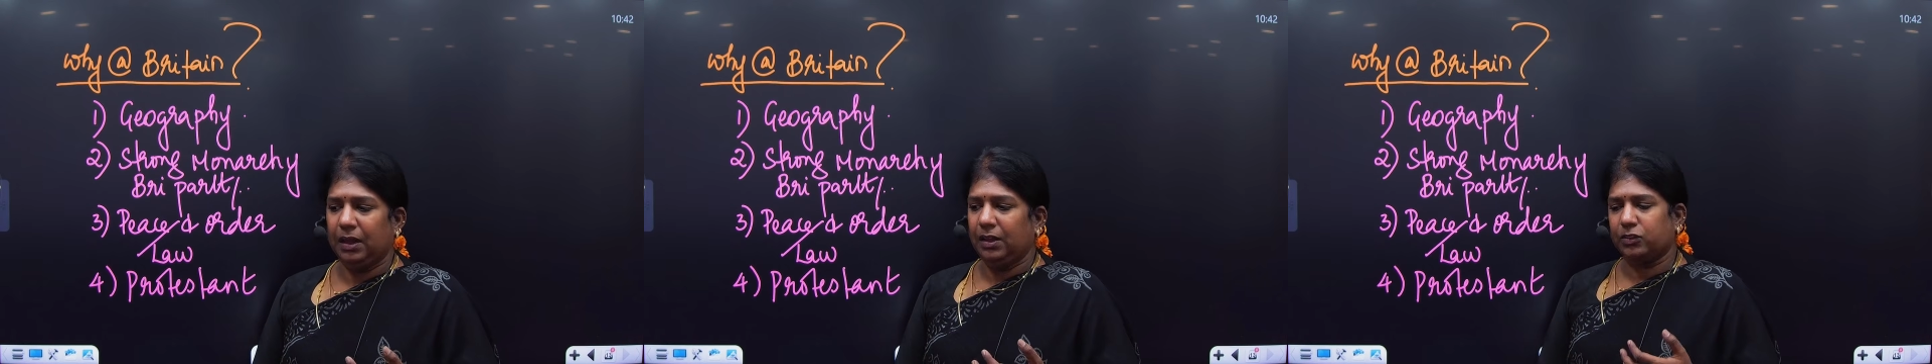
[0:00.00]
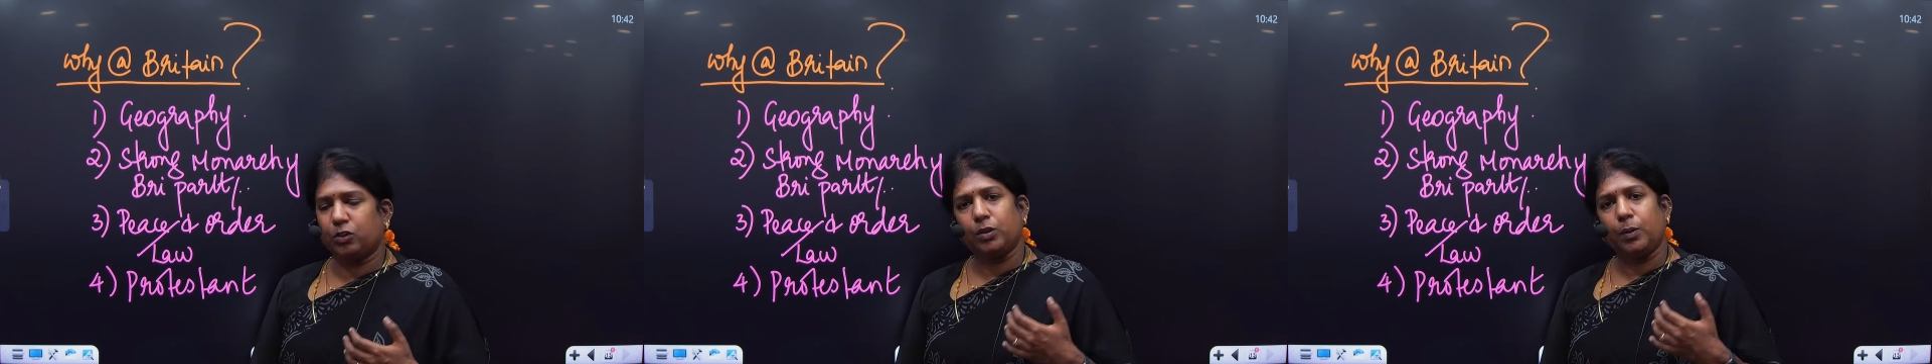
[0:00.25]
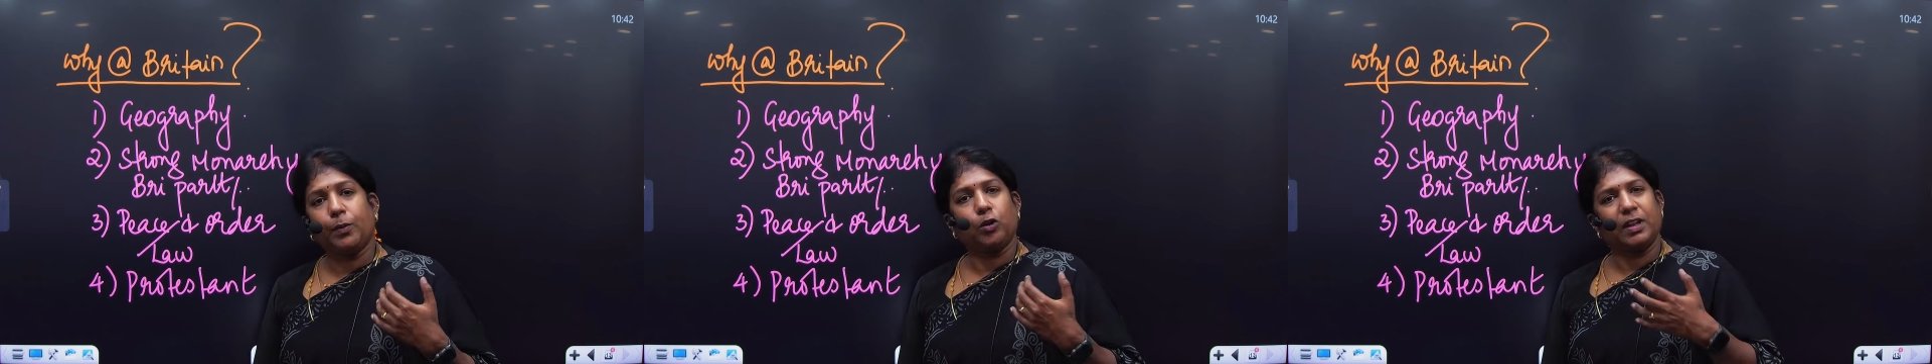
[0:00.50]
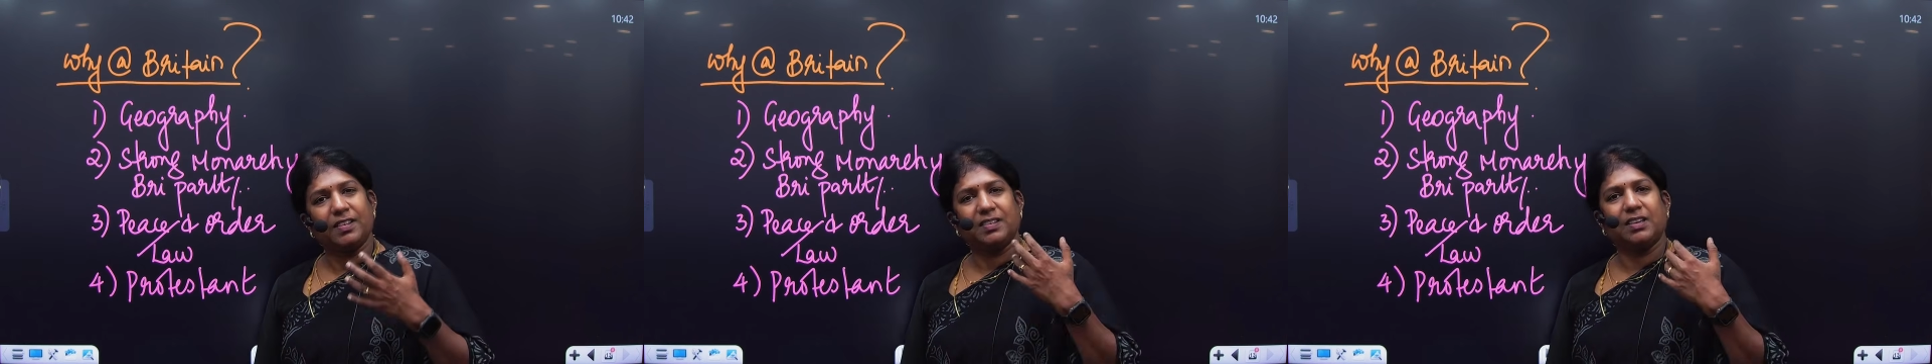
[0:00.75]
So the
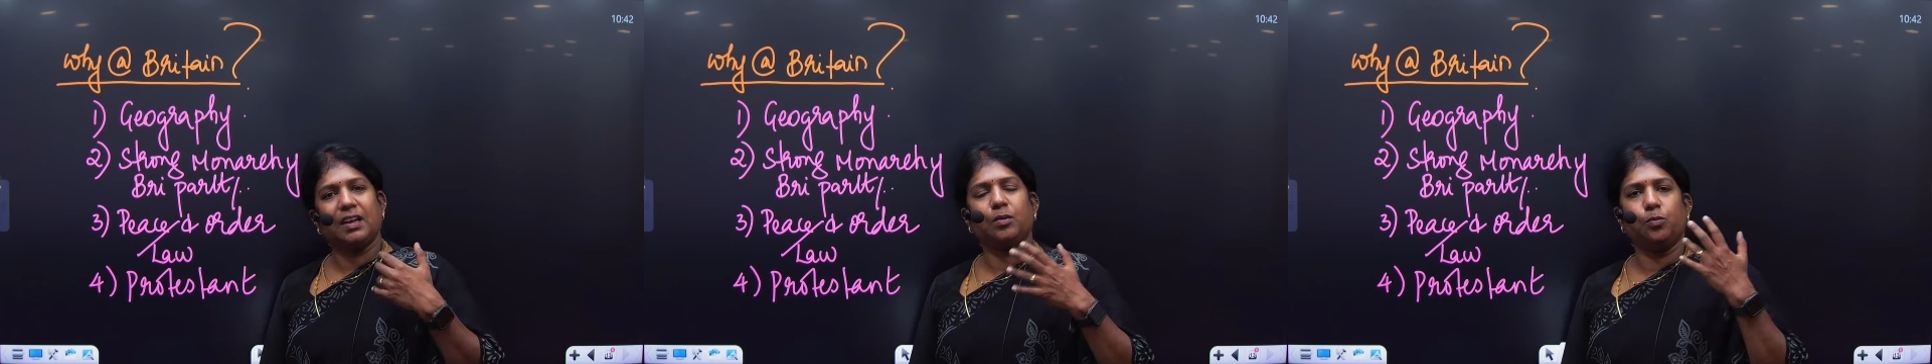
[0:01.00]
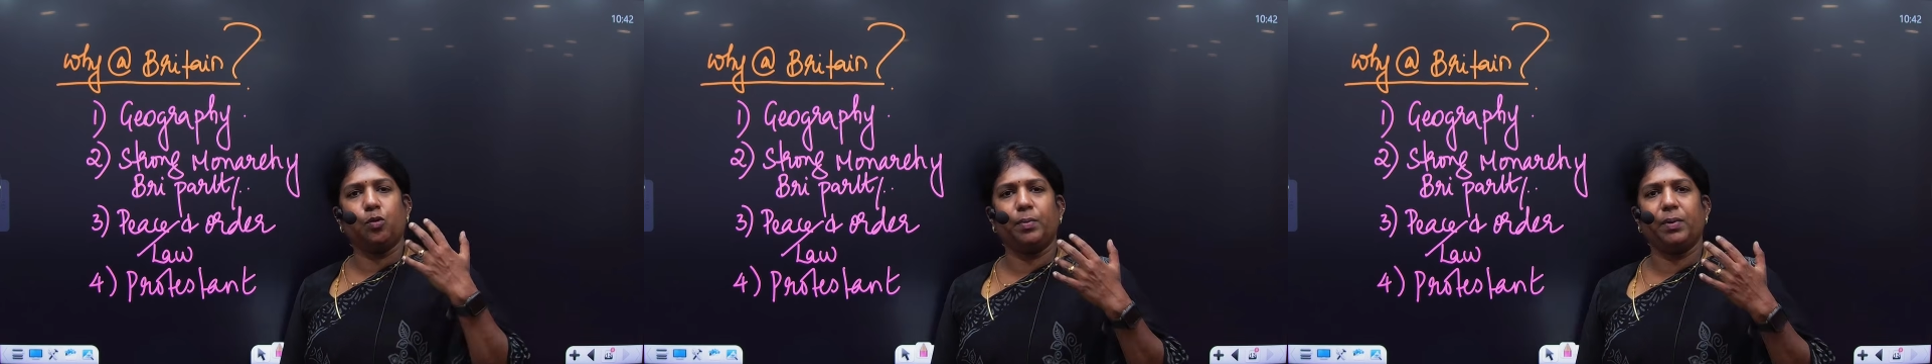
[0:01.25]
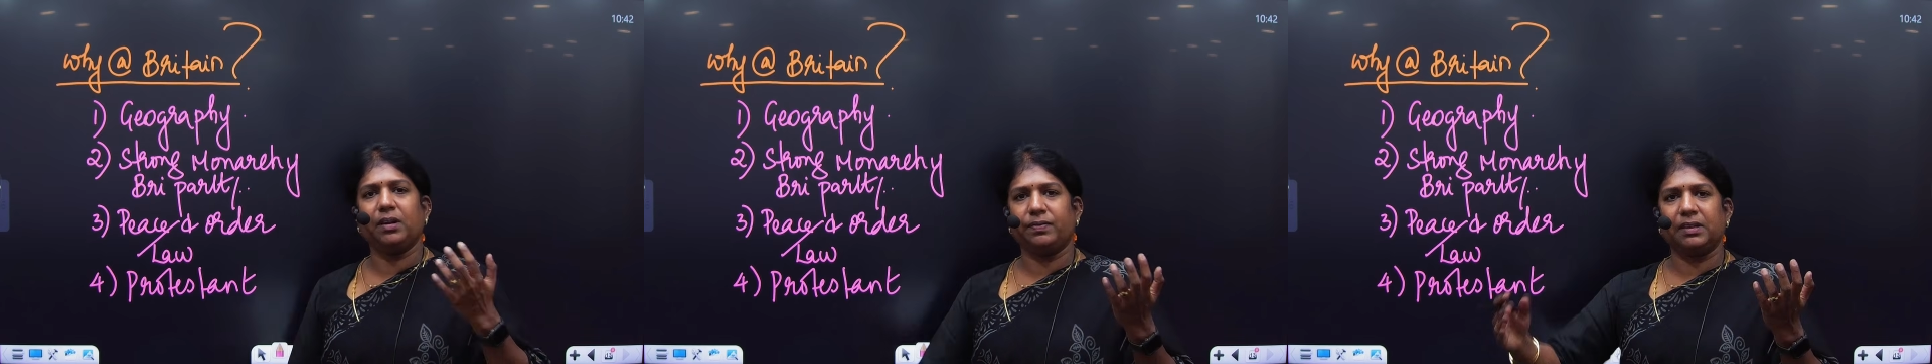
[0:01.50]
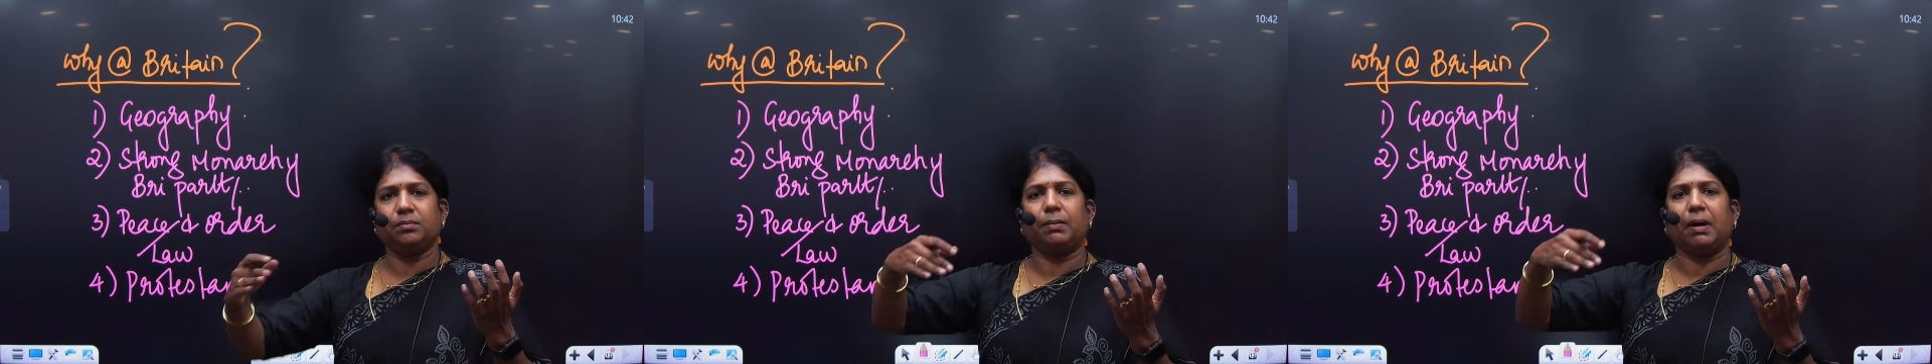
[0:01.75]
Protestant movement
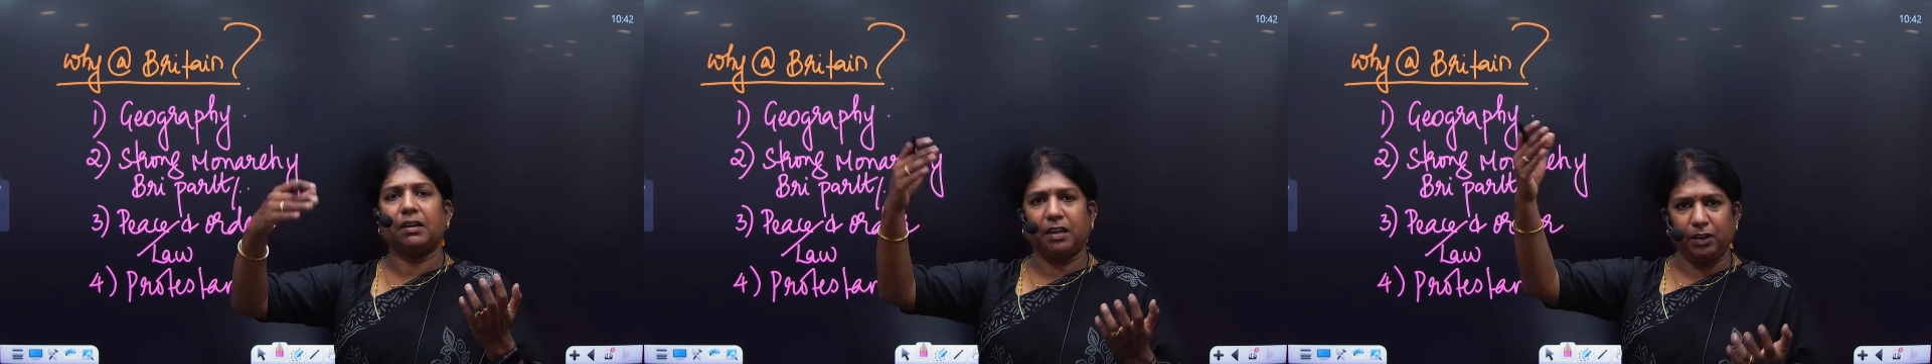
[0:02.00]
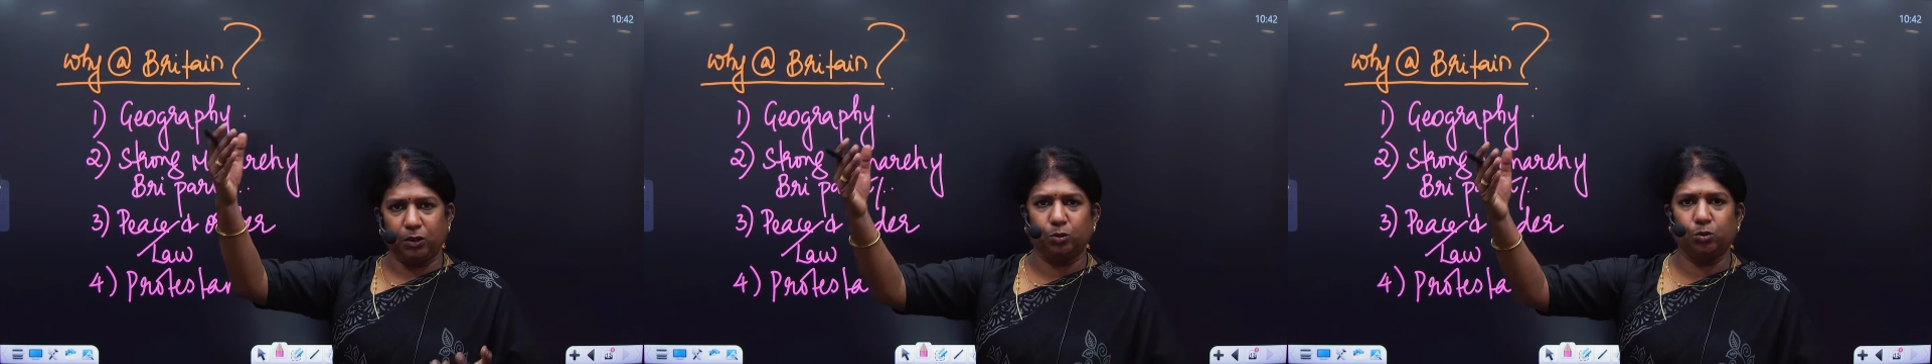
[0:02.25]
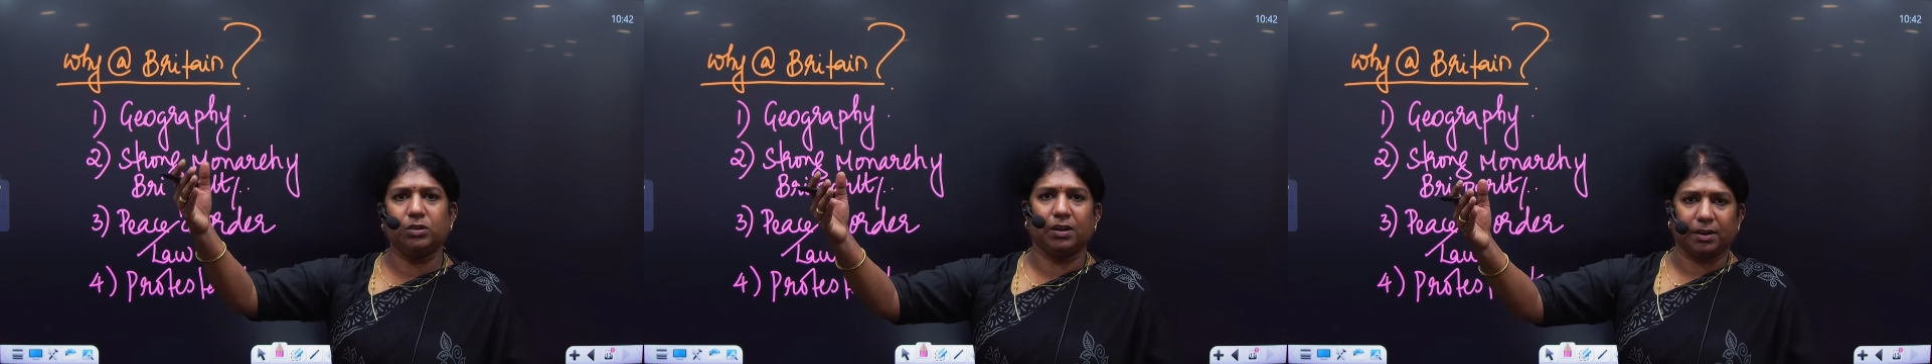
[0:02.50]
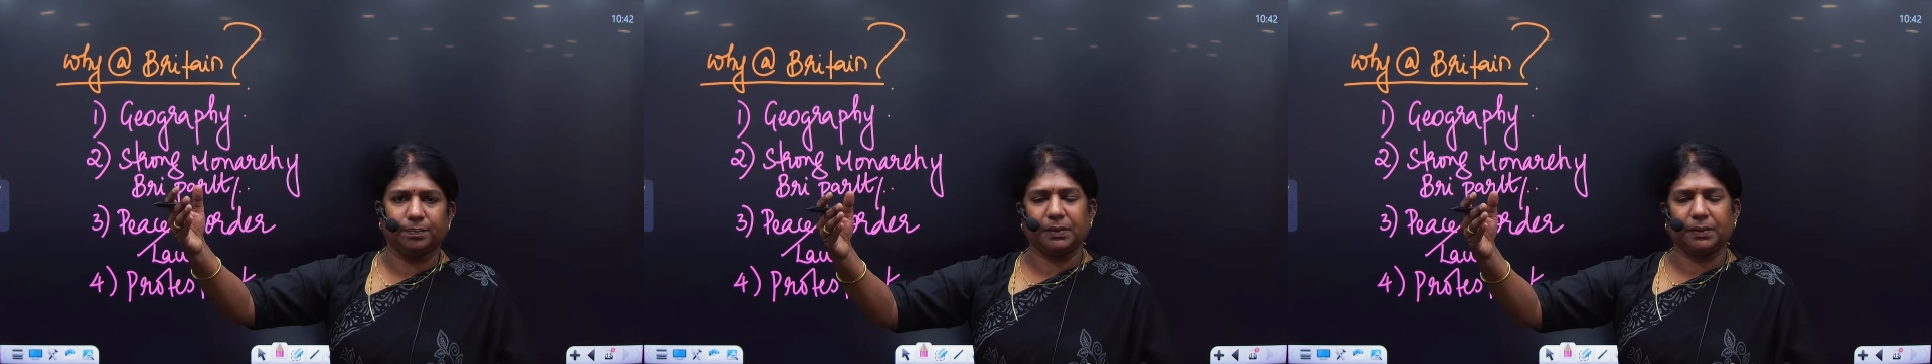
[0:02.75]
with Martin Luther,